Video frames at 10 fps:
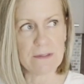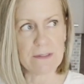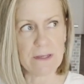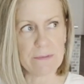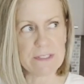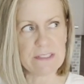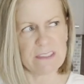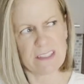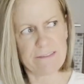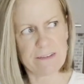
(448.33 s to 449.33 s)
it was
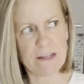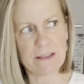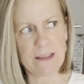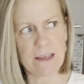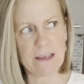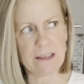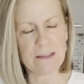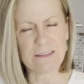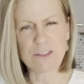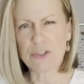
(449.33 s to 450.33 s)
definitely
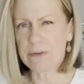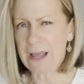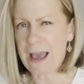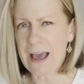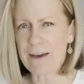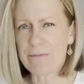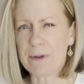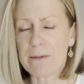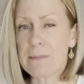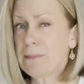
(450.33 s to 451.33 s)
2.5, but
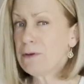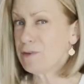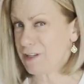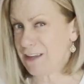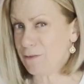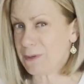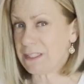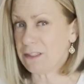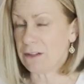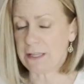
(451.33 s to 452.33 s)
it maybe even was a
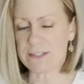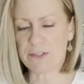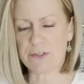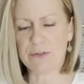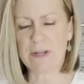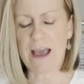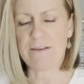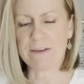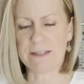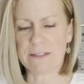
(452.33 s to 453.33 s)
little less than 2.5
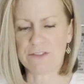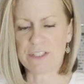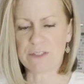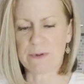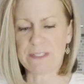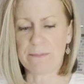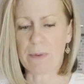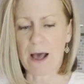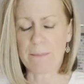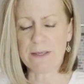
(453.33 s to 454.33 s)
because it just wasn't
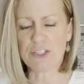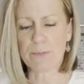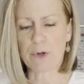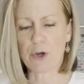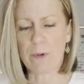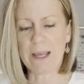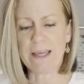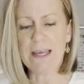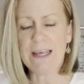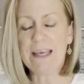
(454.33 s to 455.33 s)
popping super quick.
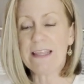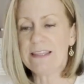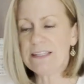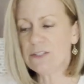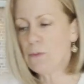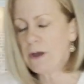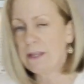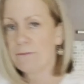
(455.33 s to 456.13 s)
This one,